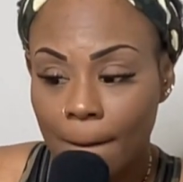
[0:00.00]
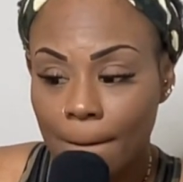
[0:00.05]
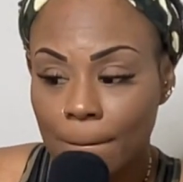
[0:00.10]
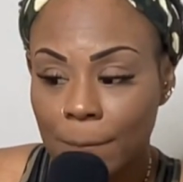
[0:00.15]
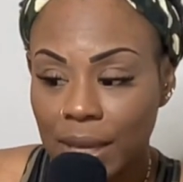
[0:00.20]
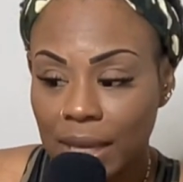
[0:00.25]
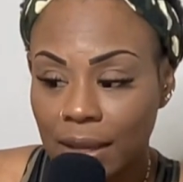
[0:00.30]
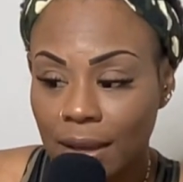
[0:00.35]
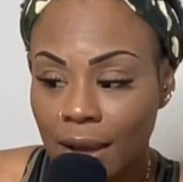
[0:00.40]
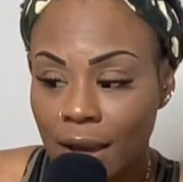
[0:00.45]

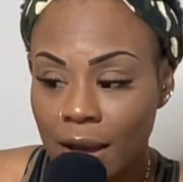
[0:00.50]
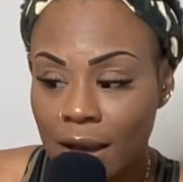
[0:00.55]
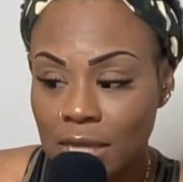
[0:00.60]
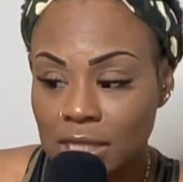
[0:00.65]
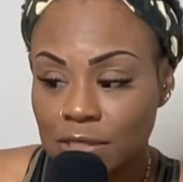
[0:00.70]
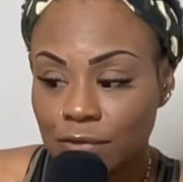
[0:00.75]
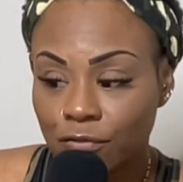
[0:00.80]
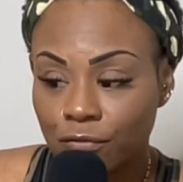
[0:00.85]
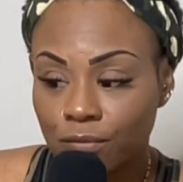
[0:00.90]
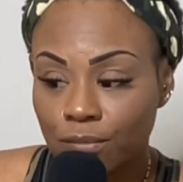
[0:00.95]

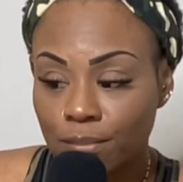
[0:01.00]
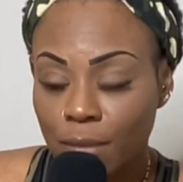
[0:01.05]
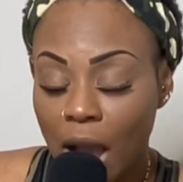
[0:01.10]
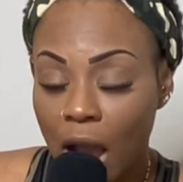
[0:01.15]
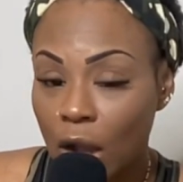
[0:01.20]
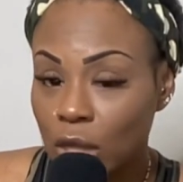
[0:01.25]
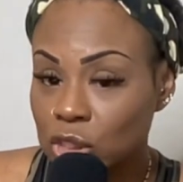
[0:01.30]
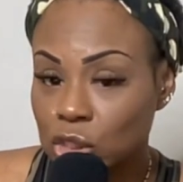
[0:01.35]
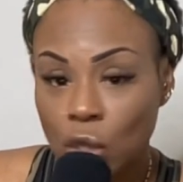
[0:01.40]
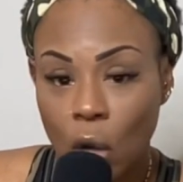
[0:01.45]
Because
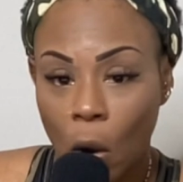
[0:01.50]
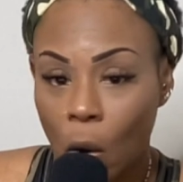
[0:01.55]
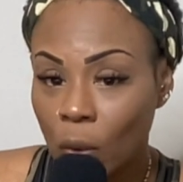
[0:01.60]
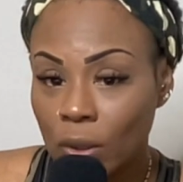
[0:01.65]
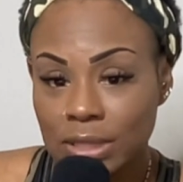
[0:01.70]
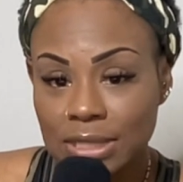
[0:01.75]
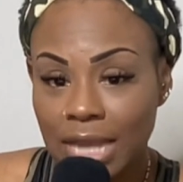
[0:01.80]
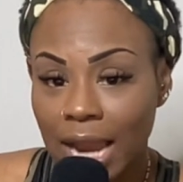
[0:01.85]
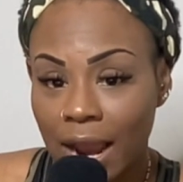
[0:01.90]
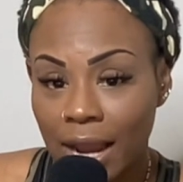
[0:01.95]
my whole
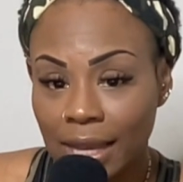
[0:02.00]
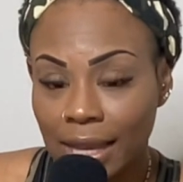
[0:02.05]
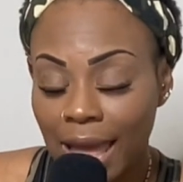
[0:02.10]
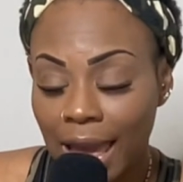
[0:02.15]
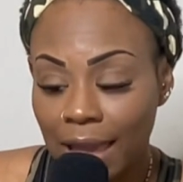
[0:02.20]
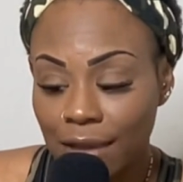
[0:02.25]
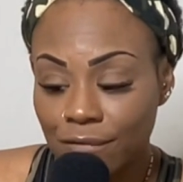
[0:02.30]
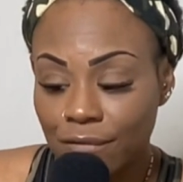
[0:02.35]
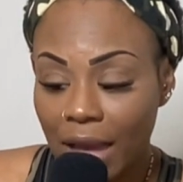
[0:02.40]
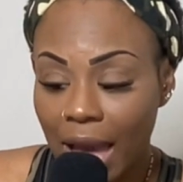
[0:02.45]
entire
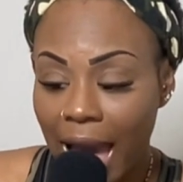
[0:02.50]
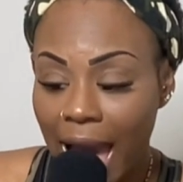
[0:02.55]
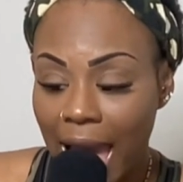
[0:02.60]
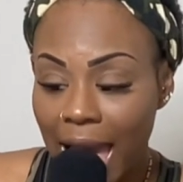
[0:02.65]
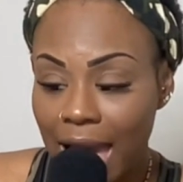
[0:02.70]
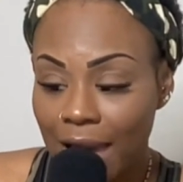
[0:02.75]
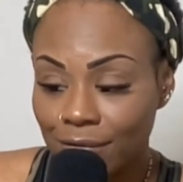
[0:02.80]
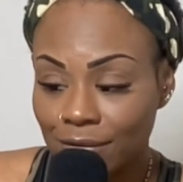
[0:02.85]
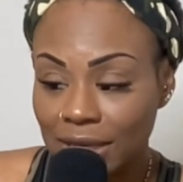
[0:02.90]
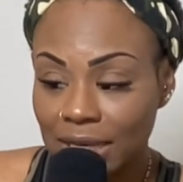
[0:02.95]
life, I
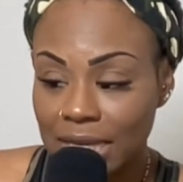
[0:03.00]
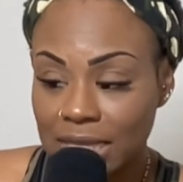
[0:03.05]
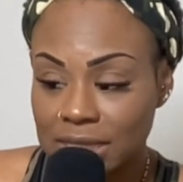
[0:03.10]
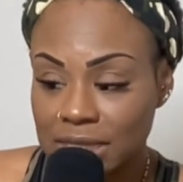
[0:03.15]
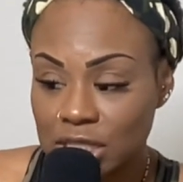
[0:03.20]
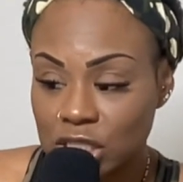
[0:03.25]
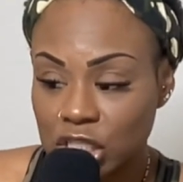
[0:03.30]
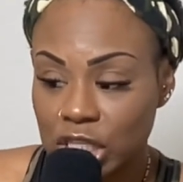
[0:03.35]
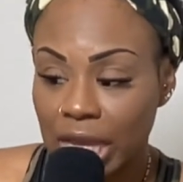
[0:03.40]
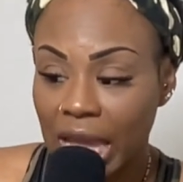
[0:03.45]
have
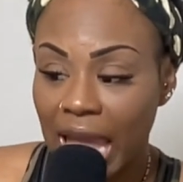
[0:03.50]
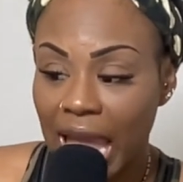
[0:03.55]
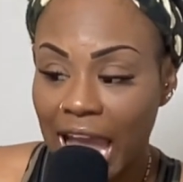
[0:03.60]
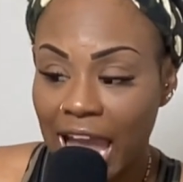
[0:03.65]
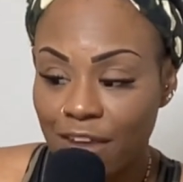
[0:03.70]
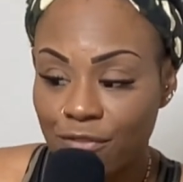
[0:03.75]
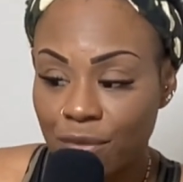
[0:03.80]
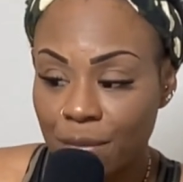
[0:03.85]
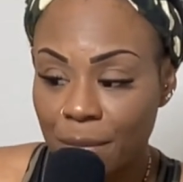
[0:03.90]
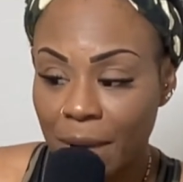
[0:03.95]
listened to
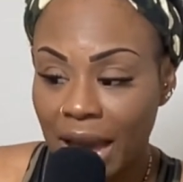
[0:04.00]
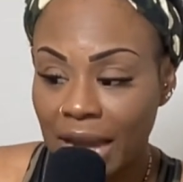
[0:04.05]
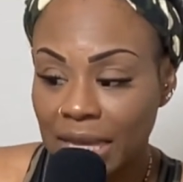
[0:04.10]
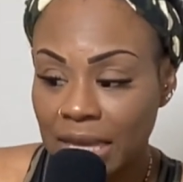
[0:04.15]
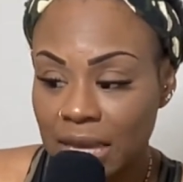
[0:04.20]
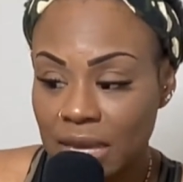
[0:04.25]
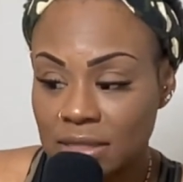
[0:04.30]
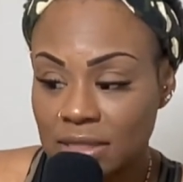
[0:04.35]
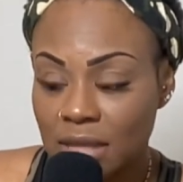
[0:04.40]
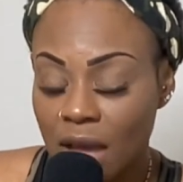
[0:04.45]

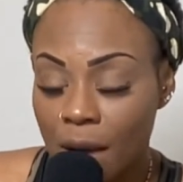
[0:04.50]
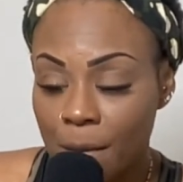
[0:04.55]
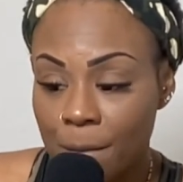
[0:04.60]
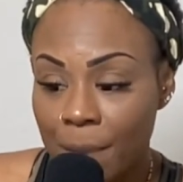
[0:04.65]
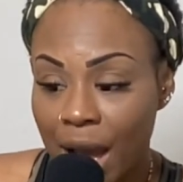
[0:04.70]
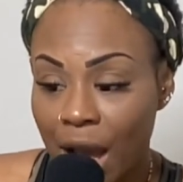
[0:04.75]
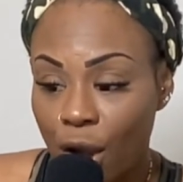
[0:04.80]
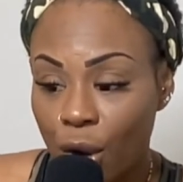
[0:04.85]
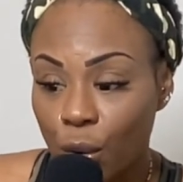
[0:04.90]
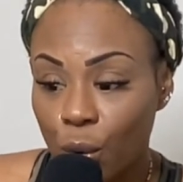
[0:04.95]
everybody else
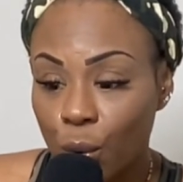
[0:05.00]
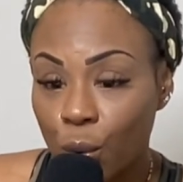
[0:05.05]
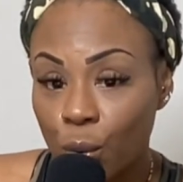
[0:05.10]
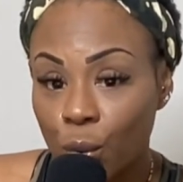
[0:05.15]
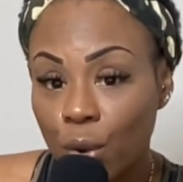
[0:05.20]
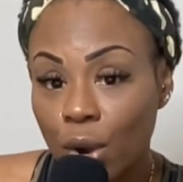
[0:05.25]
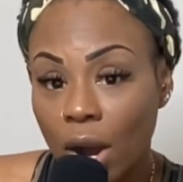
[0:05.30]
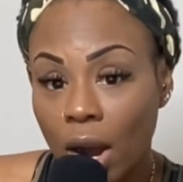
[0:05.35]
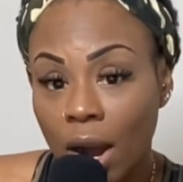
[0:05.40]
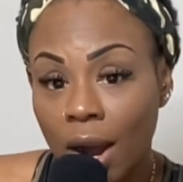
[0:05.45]
about
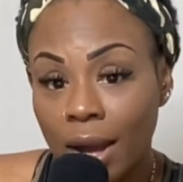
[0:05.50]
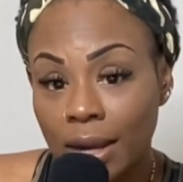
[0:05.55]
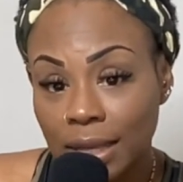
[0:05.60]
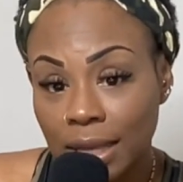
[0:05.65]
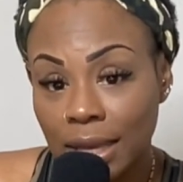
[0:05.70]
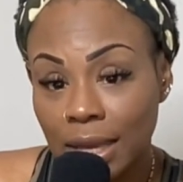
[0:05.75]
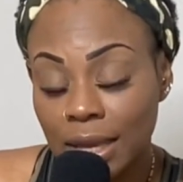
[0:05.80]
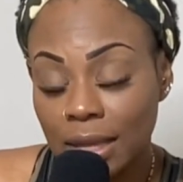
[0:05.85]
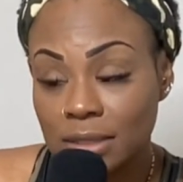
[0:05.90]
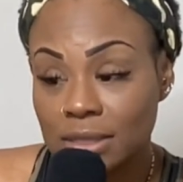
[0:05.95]
who God
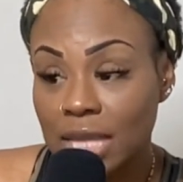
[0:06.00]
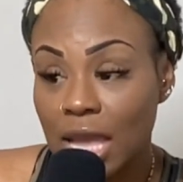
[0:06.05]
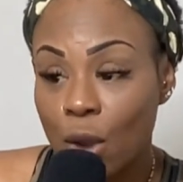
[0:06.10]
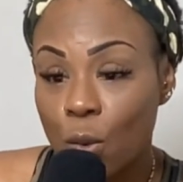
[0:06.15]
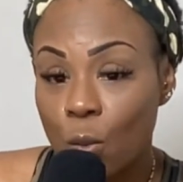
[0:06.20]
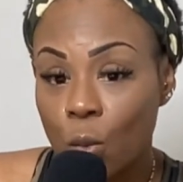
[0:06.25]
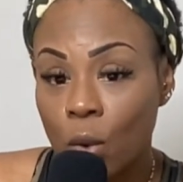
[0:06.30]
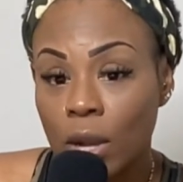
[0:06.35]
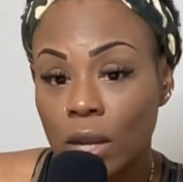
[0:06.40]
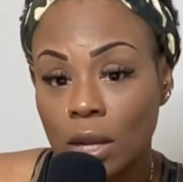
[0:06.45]
is
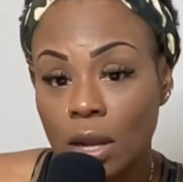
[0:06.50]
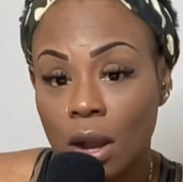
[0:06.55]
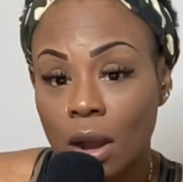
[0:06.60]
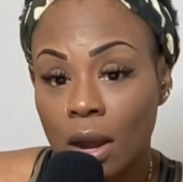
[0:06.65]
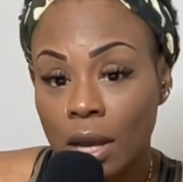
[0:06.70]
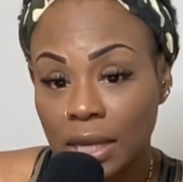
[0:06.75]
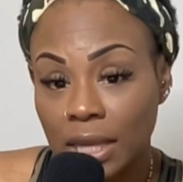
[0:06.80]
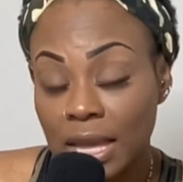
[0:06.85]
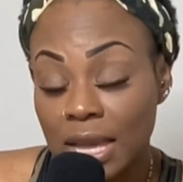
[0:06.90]
and what God